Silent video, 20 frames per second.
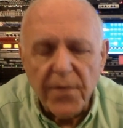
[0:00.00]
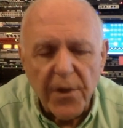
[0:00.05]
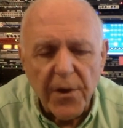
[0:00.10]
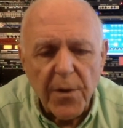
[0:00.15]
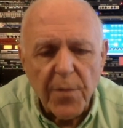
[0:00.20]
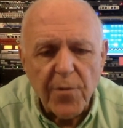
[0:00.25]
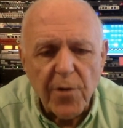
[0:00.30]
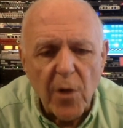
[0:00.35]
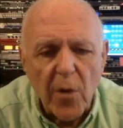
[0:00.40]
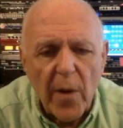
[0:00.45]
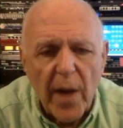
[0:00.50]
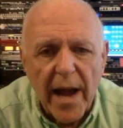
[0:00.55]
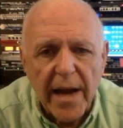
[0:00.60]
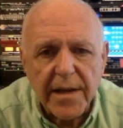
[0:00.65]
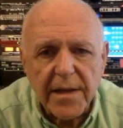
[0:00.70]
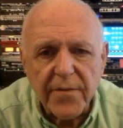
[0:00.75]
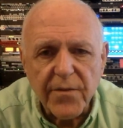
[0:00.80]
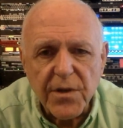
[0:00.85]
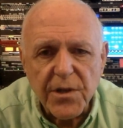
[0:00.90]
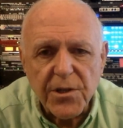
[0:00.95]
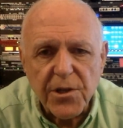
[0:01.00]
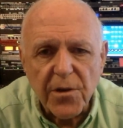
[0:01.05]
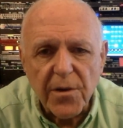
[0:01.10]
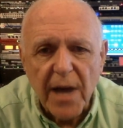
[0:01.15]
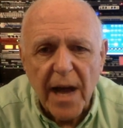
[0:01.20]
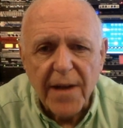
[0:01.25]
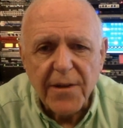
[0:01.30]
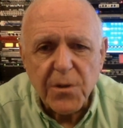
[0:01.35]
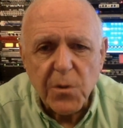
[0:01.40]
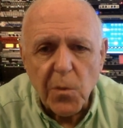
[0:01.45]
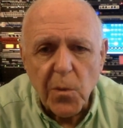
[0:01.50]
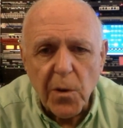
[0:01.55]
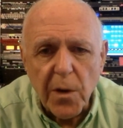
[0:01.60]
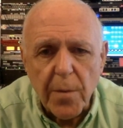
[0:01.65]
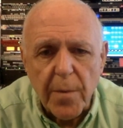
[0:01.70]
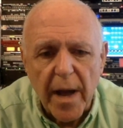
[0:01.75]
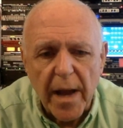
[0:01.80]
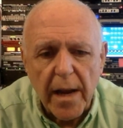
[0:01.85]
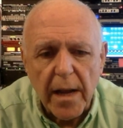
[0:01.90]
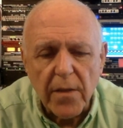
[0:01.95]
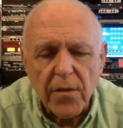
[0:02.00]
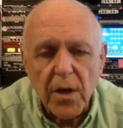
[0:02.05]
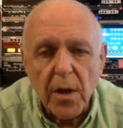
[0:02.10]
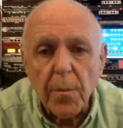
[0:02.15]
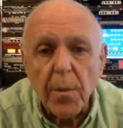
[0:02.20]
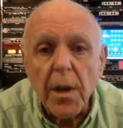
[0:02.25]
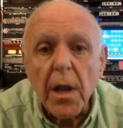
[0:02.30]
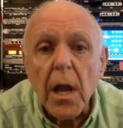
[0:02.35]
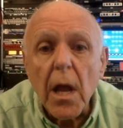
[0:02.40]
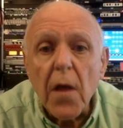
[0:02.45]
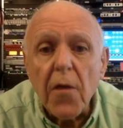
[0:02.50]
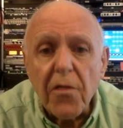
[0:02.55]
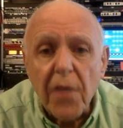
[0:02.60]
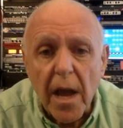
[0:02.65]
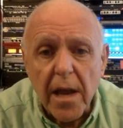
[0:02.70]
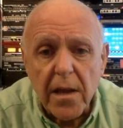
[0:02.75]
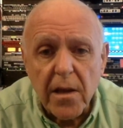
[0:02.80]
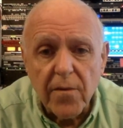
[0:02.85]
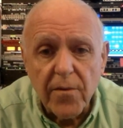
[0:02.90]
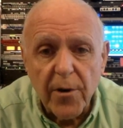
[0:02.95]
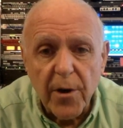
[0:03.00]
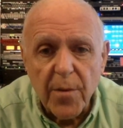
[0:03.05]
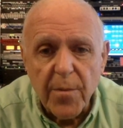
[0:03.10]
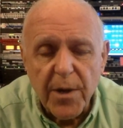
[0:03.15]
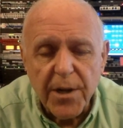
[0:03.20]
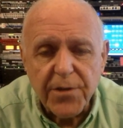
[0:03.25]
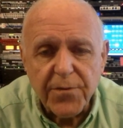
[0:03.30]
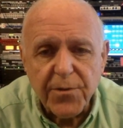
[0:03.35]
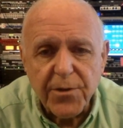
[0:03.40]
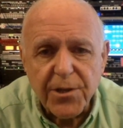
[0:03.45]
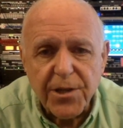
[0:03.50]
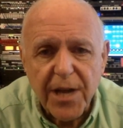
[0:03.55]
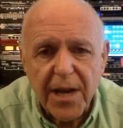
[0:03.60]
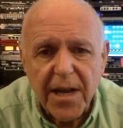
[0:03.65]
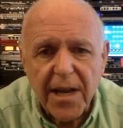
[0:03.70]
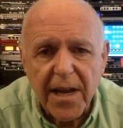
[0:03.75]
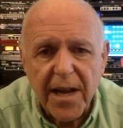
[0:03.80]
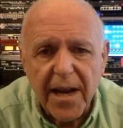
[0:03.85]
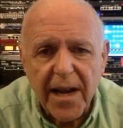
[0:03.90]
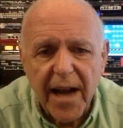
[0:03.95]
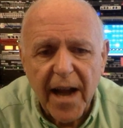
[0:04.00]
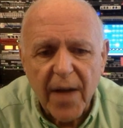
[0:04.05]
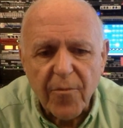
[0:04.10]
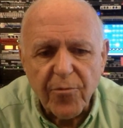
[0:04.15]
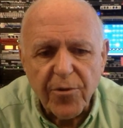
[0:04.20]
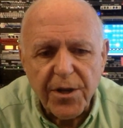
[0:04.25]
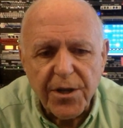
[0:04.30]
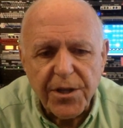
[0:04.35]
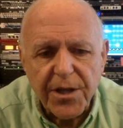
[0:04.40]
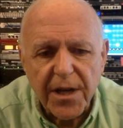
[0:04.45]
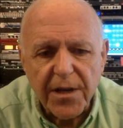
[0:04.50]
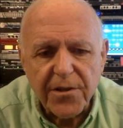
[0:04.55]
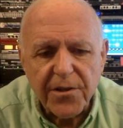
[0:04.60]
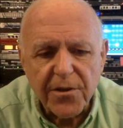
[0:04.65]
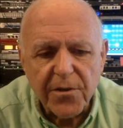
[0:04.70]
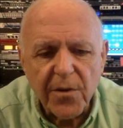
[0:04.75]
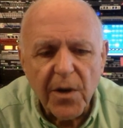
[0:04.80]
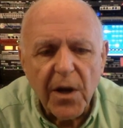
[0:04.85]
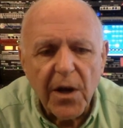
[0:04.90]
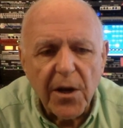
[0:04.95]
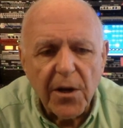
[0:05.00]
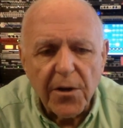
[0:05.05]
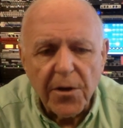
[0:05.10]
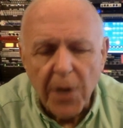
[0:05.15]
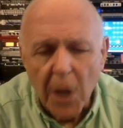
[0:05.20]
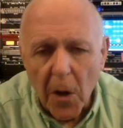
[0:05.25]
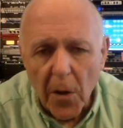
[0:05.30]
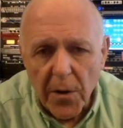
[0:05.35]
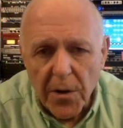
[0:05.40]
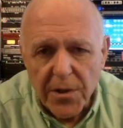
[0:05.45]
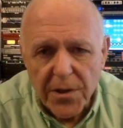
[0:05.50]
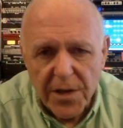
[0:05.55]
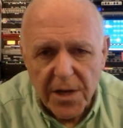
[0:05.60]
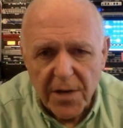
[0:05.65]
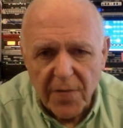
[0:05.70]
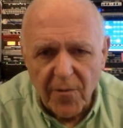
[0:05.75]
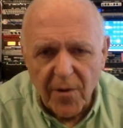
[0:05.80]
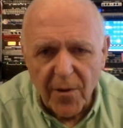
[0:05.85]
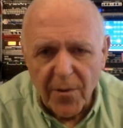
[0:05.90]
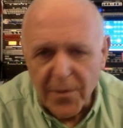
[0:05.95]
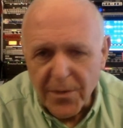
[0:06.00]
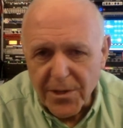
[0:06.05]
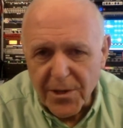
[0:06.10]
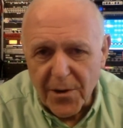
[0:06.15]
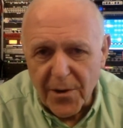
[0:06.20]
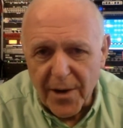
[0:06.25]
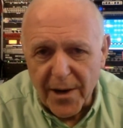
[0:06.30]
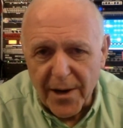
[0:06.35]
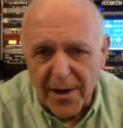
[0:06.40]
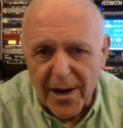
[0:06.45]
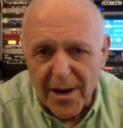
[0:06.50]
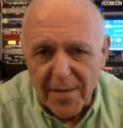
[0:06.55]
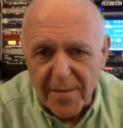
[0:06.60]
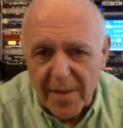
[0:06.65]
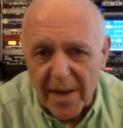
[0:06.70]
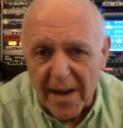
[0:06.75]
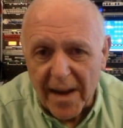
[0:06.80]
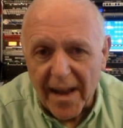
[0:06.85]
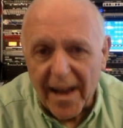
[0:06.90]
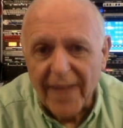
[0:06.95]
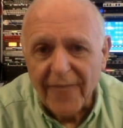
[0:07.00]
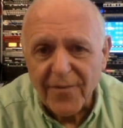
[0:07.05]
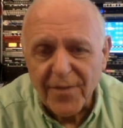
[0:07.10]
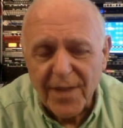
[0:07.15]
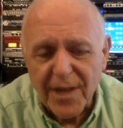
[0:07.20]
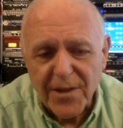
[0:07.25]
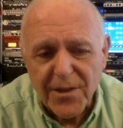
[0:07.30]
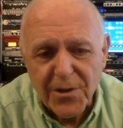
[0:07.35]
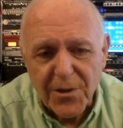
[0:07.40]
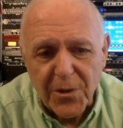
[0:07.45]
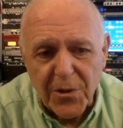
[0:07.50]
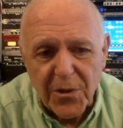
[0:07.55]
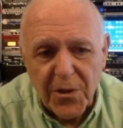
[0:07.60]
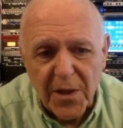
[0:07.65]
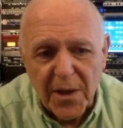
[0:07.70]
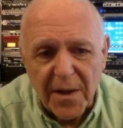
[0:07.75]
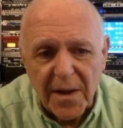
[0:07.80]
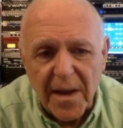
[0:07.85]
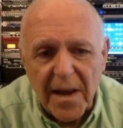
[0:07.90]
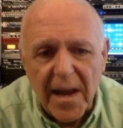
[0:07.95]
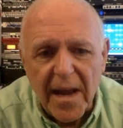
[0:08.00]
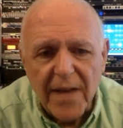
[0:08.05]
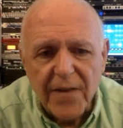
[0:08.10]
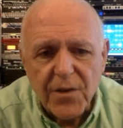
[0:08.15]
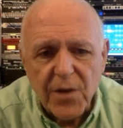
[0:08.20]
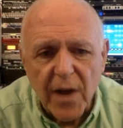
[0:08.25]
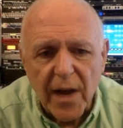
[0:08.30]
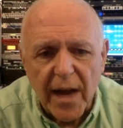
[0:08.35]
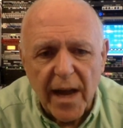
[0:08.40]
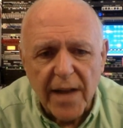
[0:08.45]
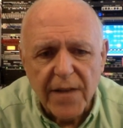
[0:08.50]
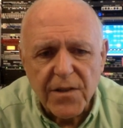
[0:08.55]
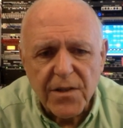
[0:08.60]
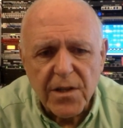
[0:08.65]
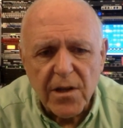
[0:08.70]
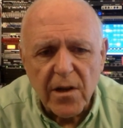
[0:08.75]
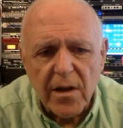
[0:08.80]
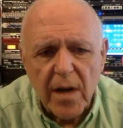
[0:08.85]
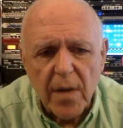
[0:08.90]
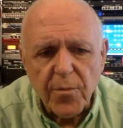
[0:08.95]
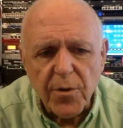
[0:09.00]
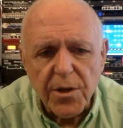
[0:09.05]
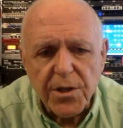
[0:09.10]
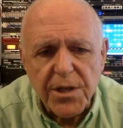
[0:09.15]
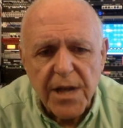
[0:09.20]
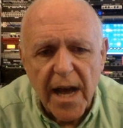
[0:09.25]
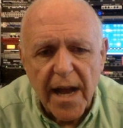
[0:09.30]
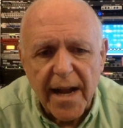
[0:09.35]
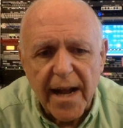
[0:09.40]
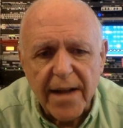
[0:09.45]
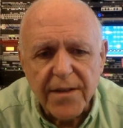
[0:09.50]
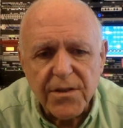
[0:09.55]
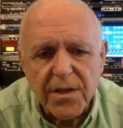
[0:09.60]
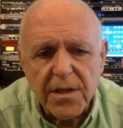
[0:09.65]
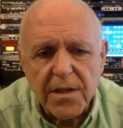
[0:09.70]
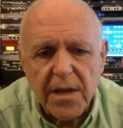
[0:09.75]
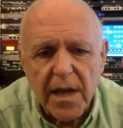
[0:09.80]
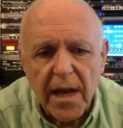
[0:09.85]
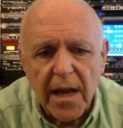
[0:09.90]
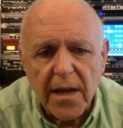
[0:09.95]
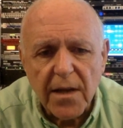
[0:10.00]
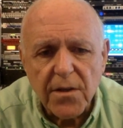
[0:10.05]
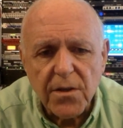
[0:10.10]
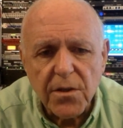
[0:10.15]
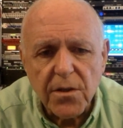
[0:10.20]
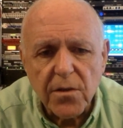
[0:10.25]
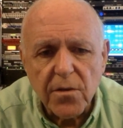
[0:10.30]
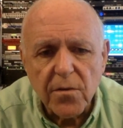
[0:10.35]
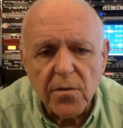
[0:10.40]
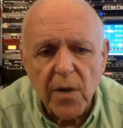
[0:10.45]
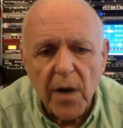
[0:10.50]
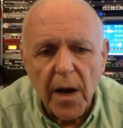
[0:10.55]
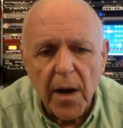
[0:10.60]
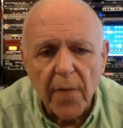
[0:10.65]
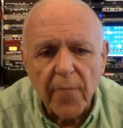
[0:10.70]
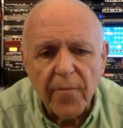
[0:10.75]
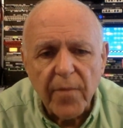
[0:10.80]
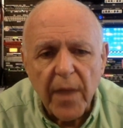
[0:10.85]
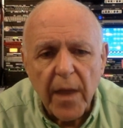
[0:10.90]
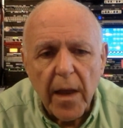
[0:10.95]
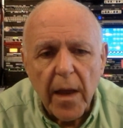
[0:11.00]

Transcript: Very proactive, and so not to worry about anything. But thank you very much for checking in. I appreciate you noticing what was going on in my life, and that's a good thing. So I got still a couple of shout-outs today to